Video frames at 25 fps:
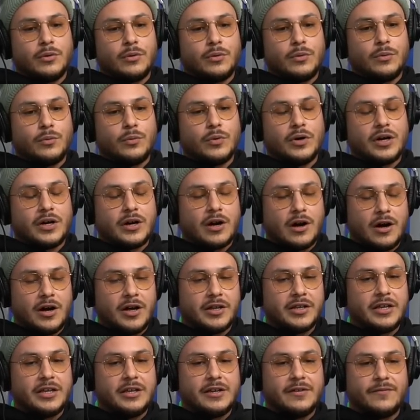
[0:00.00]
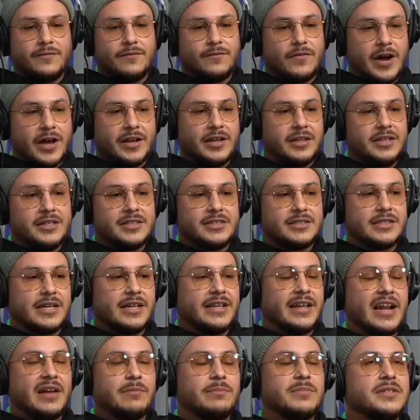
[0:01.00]
what Kanye finally
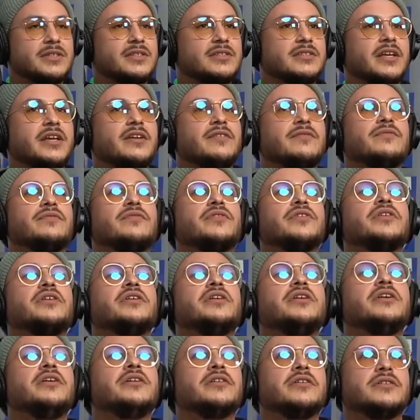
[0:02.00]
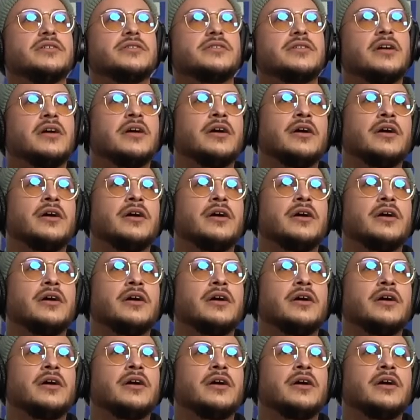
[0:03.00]
said that I've been saying for years.